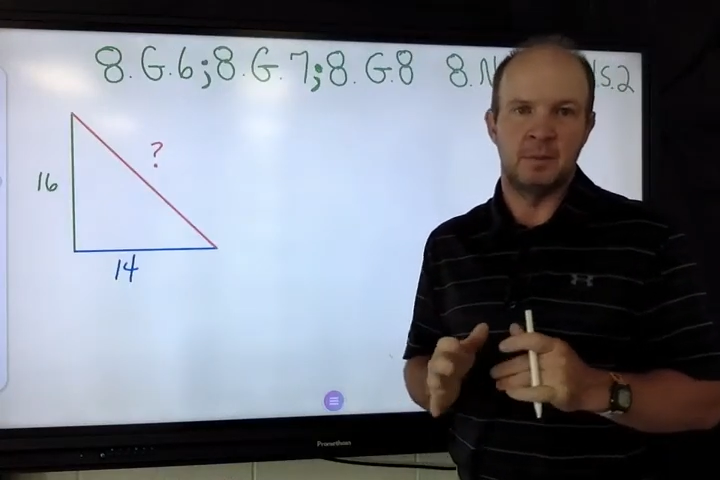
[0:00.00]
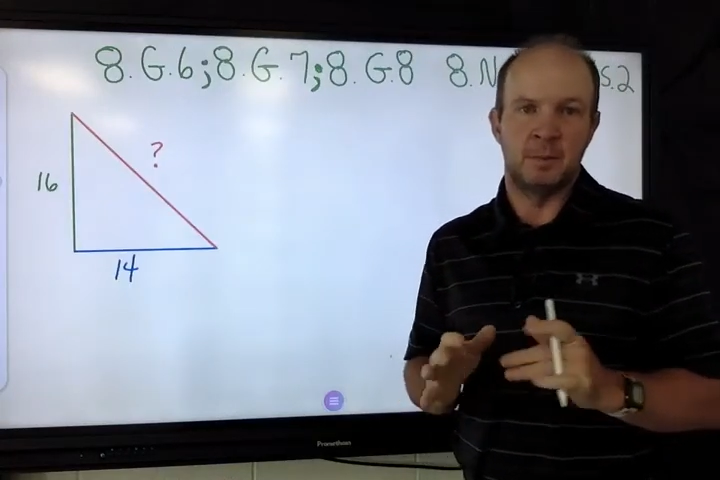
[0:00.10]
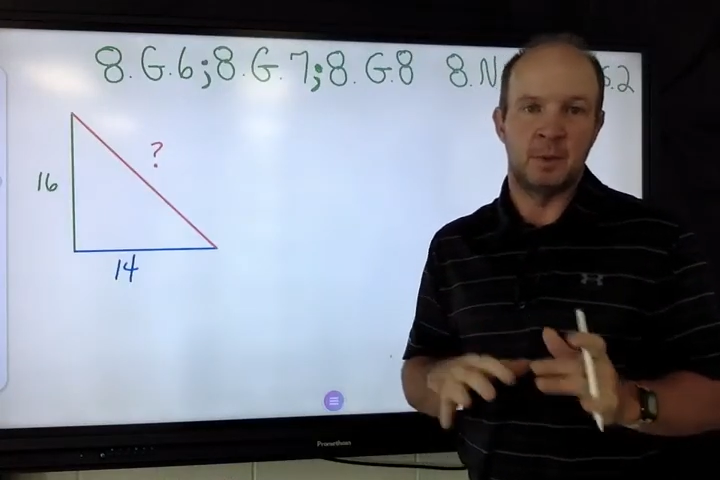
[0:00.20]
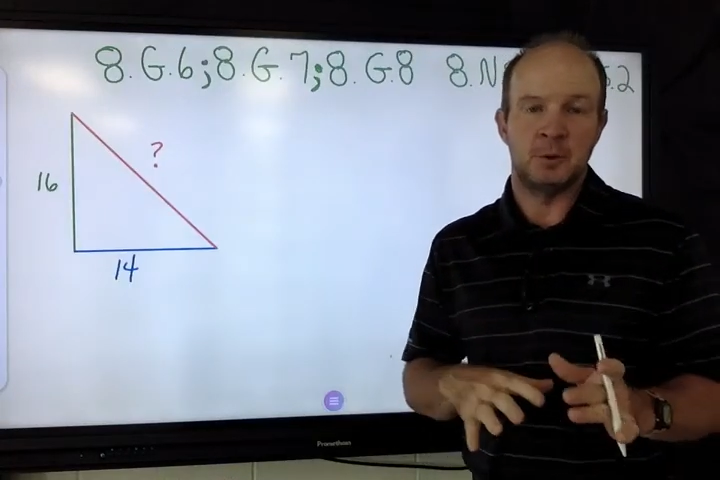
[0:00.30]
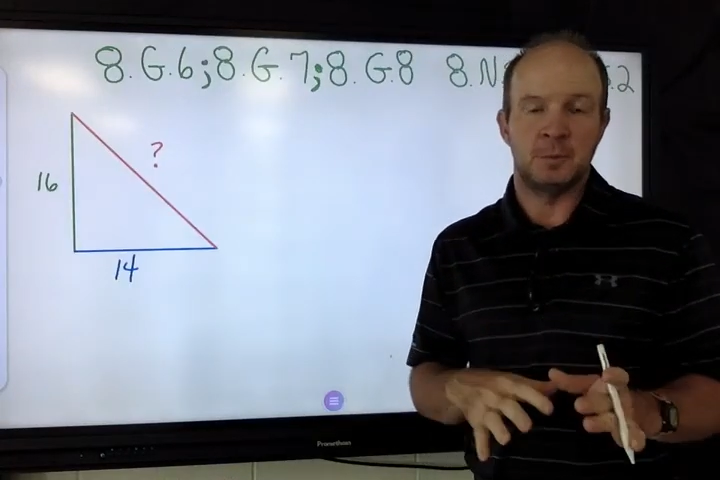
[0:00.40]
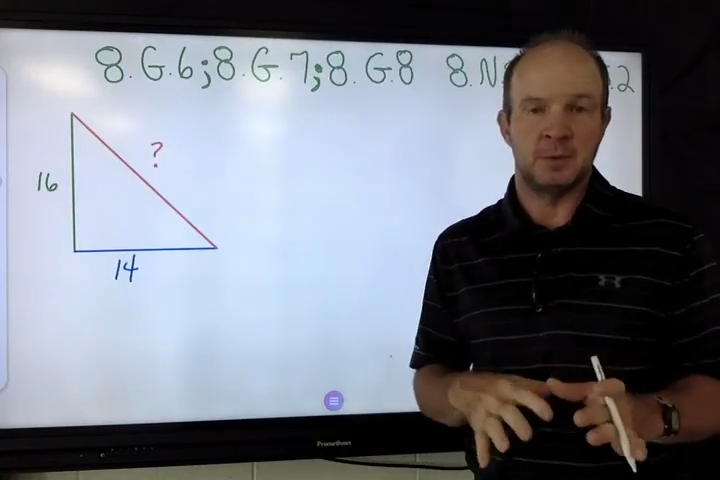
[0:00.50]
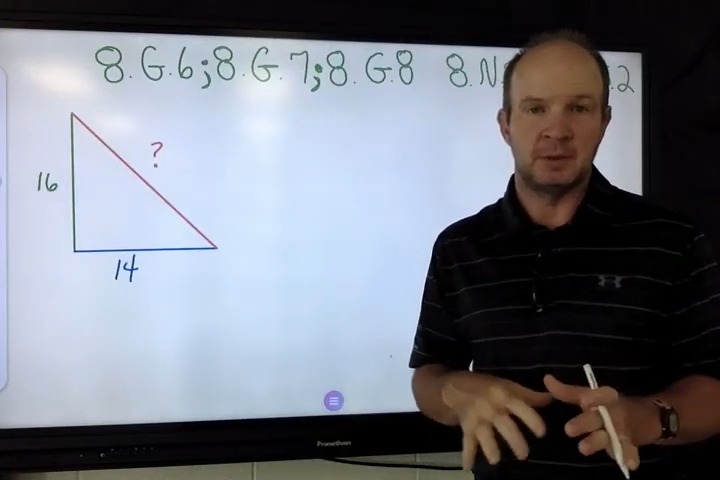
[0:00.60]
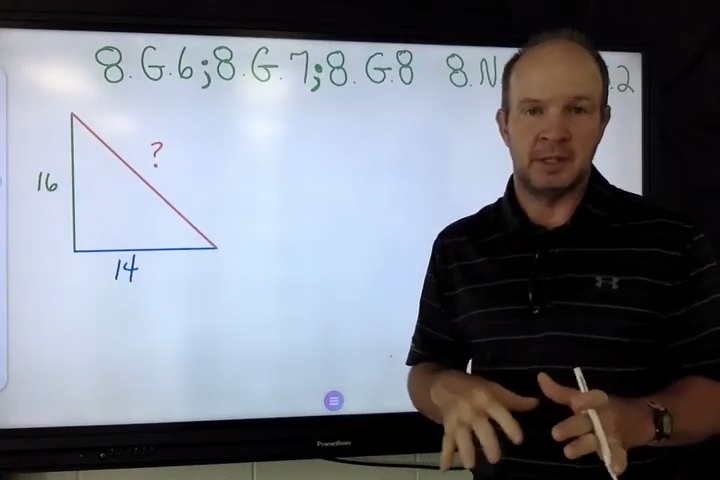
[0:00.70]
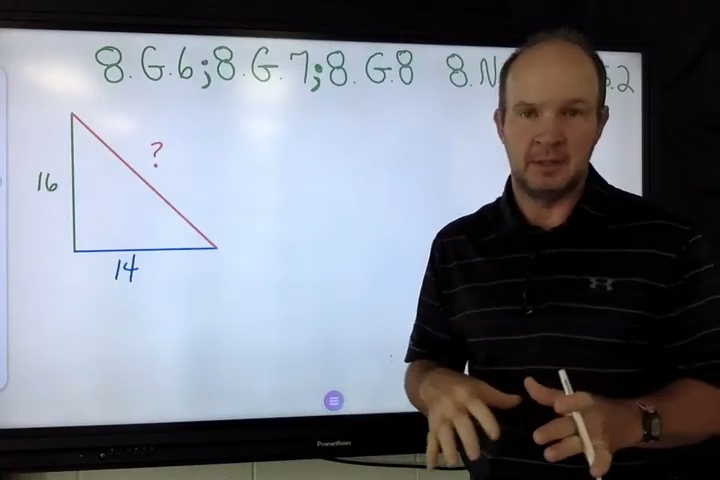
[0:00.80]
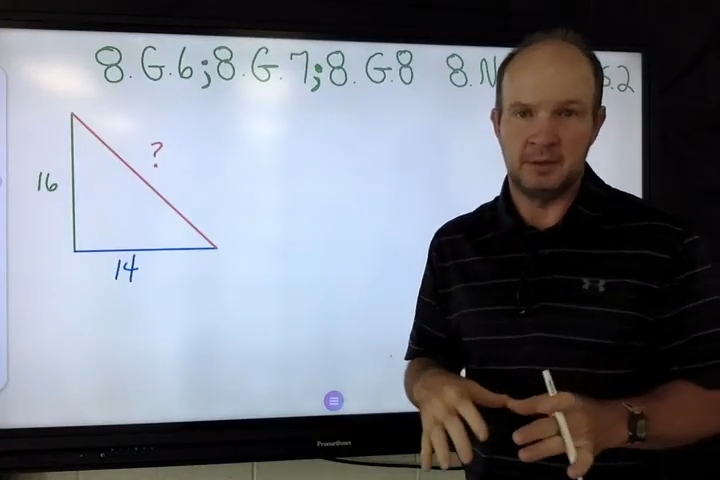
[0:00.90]
multiple
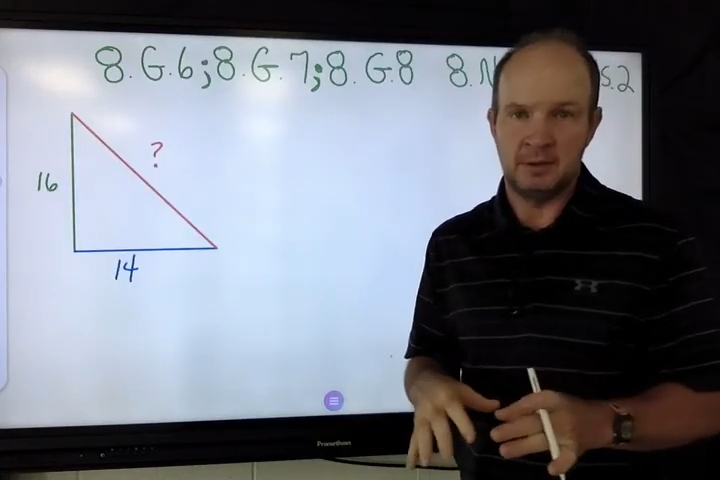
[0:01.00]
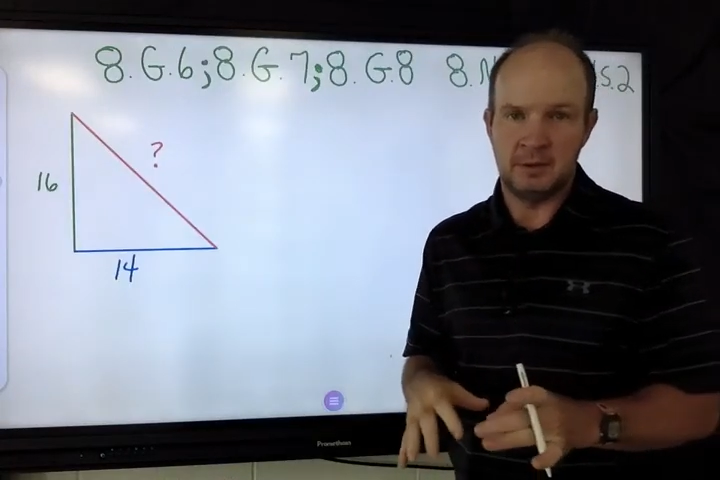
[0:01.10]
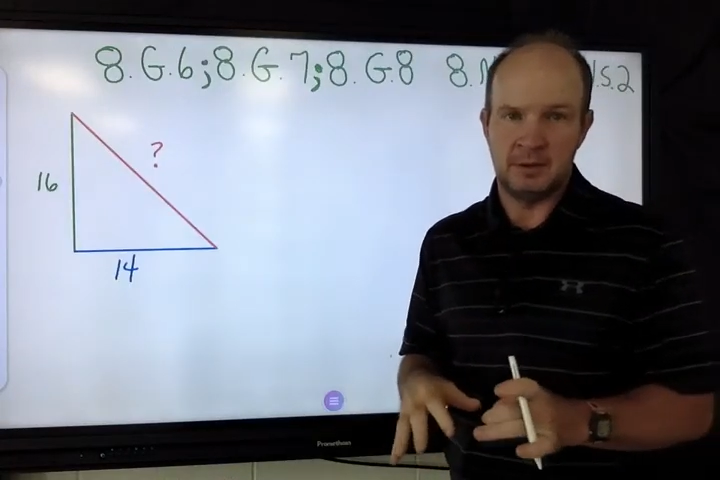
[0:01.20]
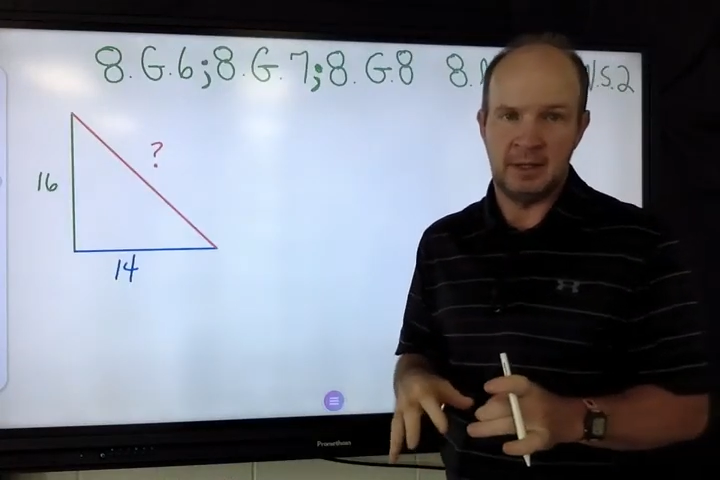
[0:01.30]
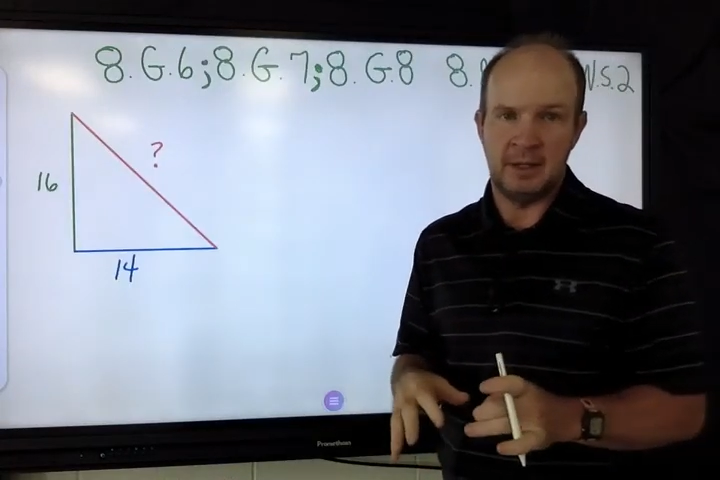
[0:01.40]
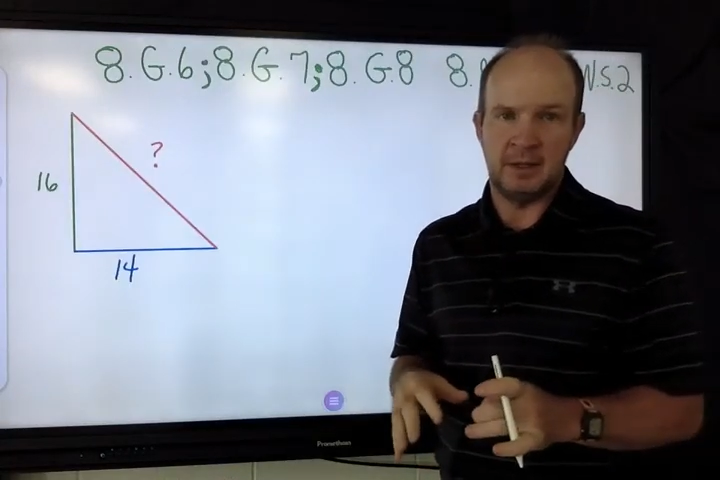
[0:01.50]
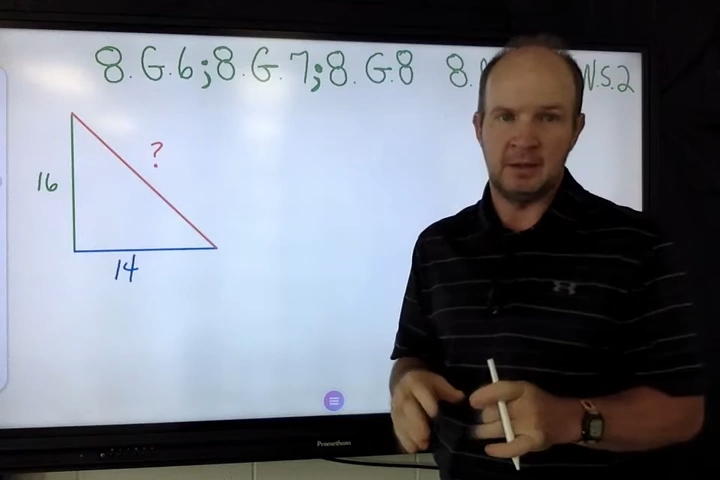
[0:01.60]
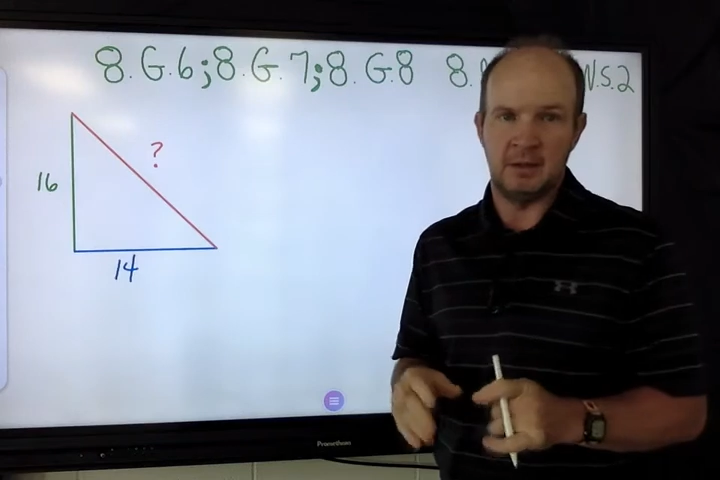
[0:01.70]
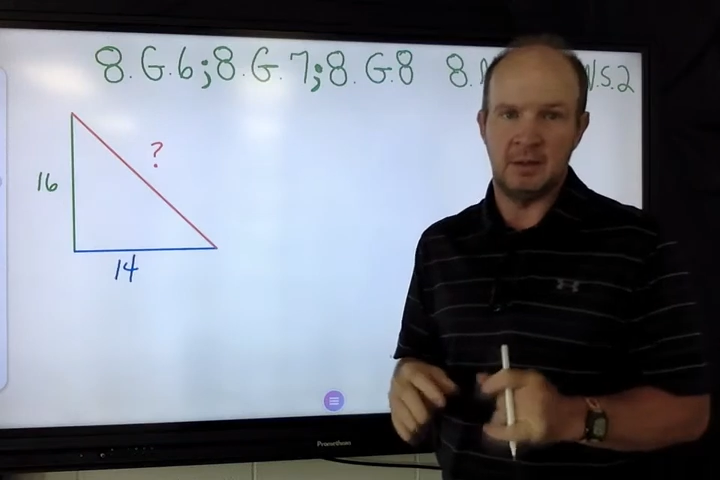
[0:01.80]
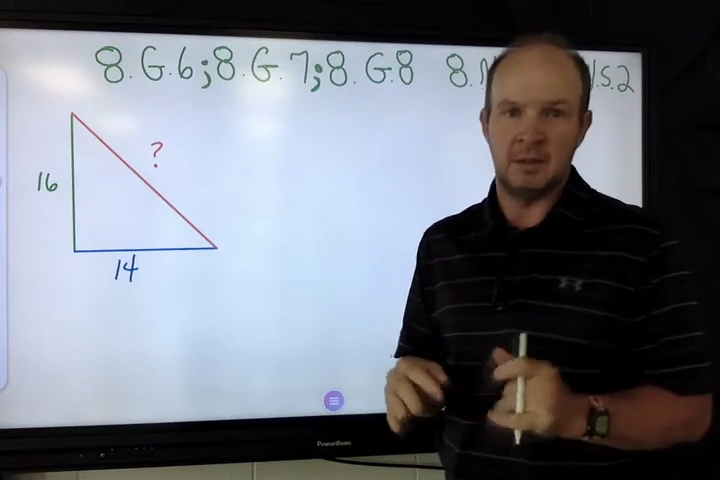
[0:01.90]
standards that
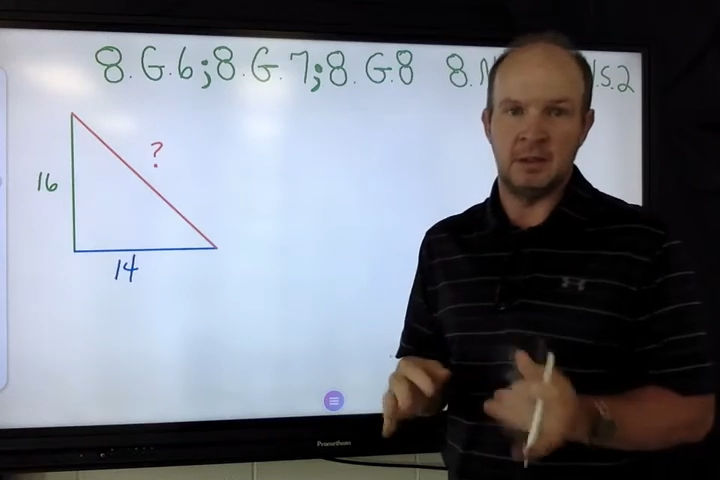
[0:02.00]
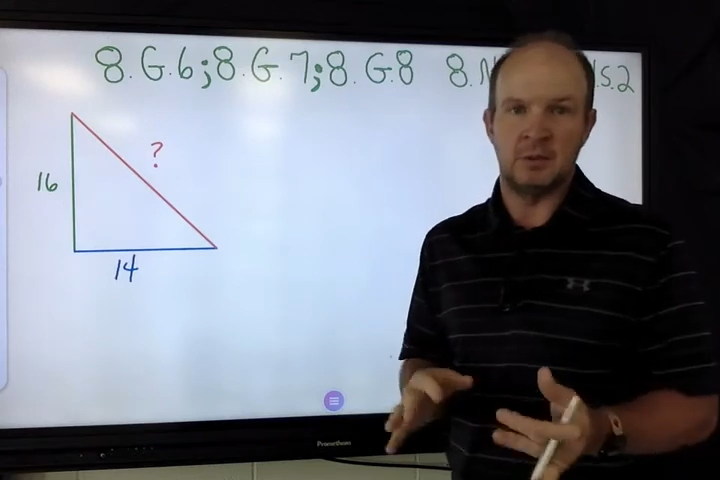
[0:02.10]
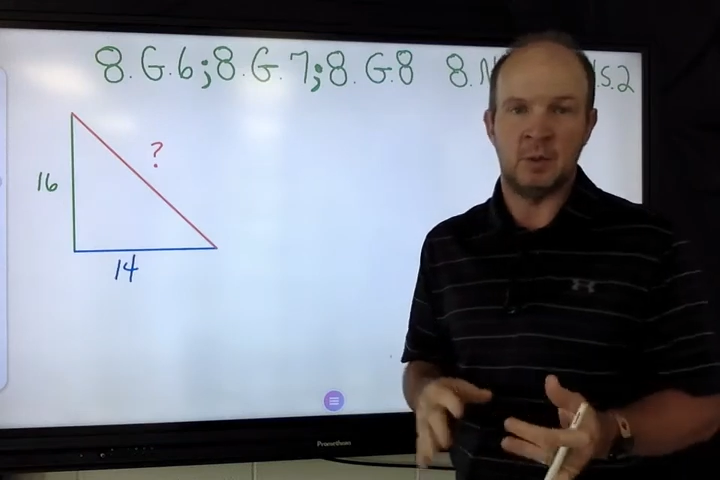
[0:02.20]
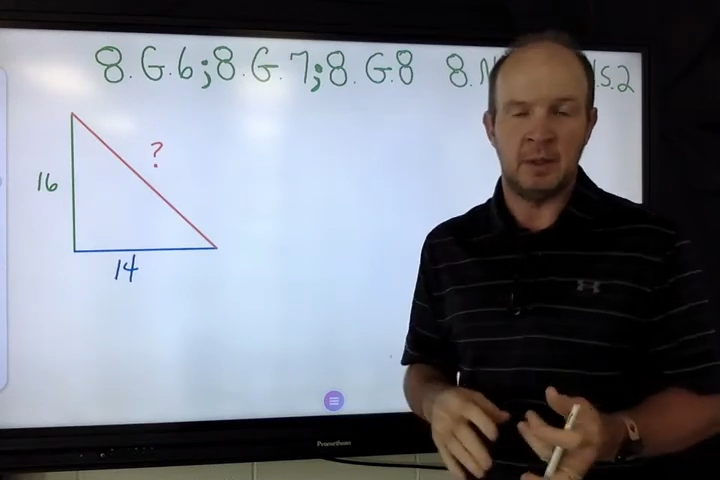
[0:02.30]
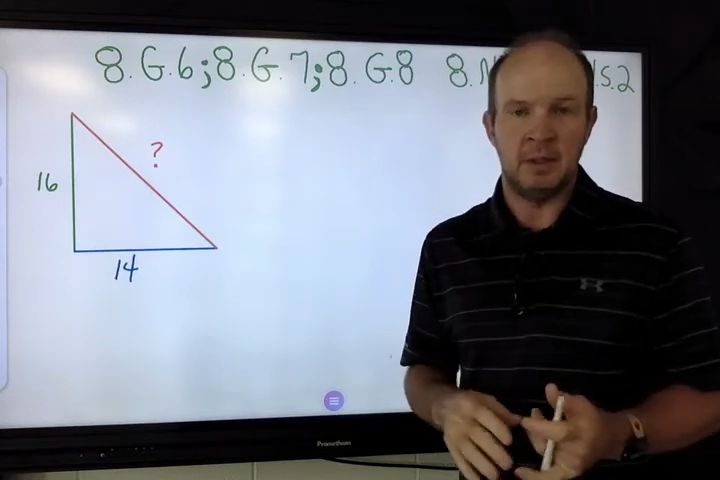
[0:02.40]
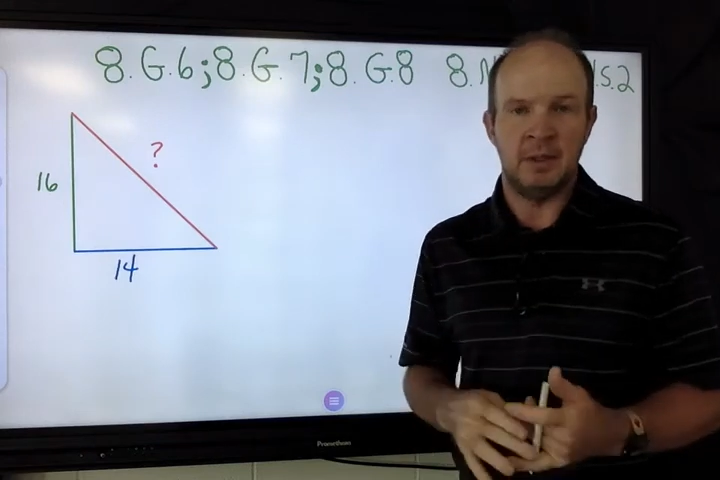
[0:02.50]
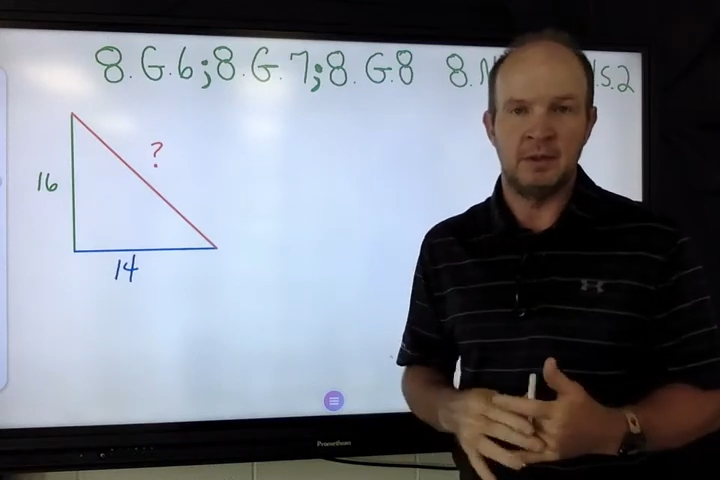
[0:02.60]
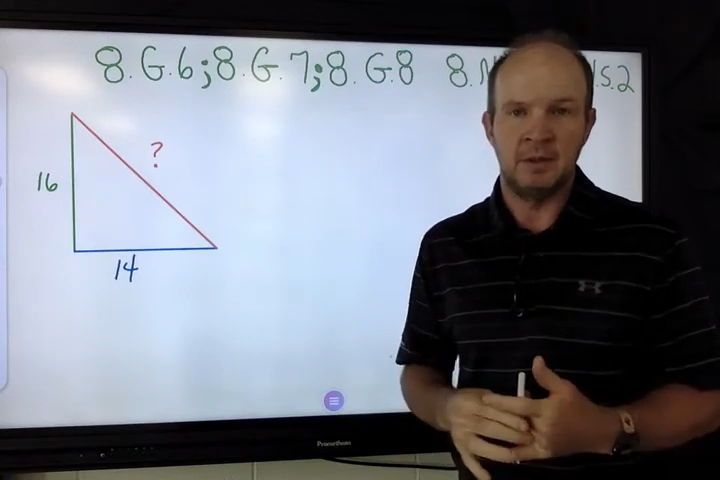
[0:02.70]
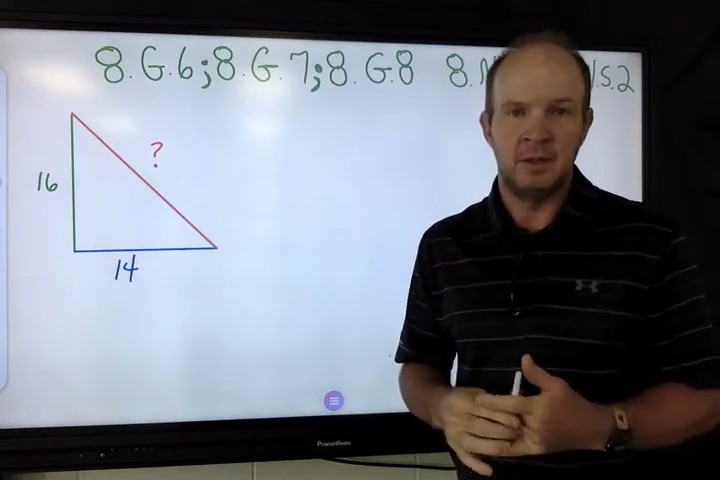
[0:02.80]
are intertwined,